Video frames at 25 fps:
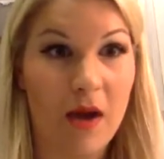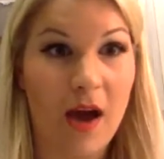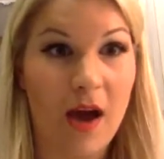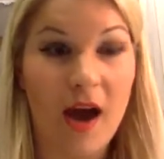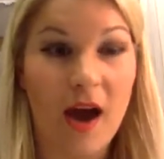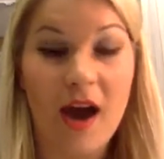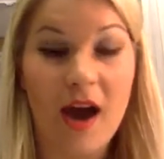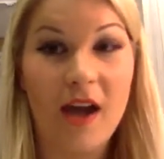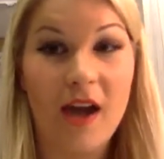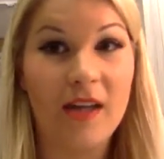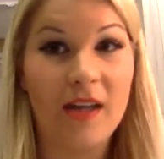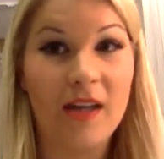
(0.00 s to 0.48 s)

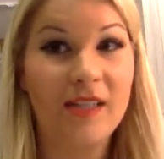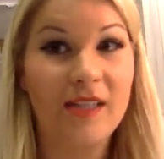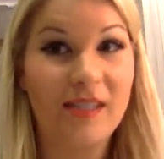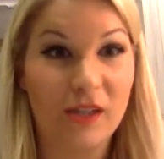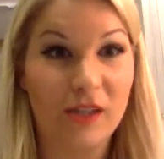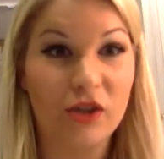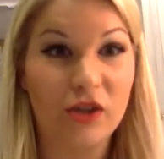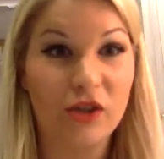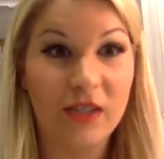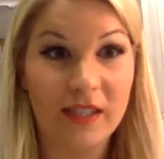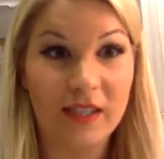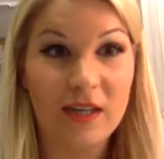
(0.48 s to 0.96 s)
I
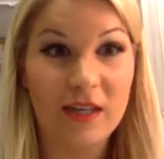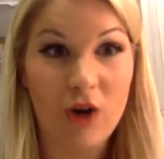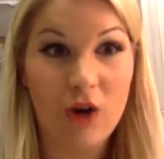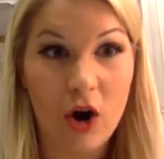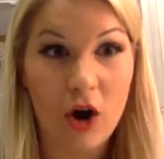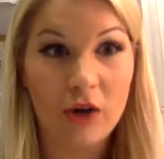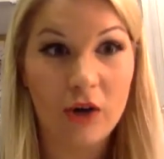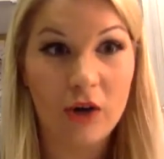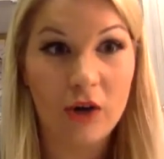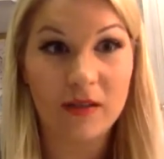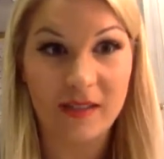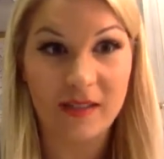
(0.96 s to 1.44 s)
seriously
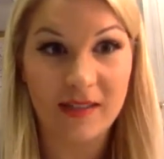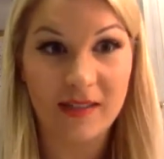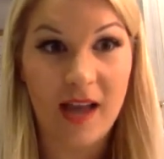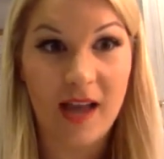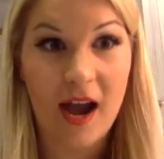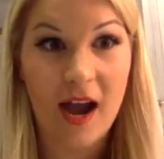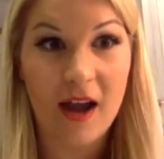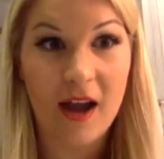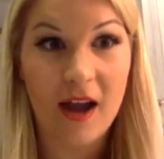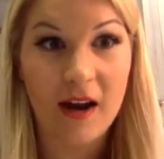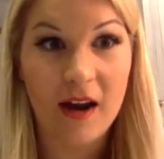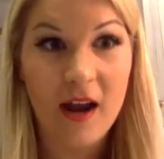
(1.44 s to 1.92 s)
called us
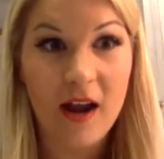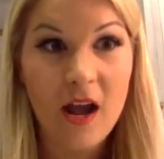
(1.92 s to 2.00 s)
that.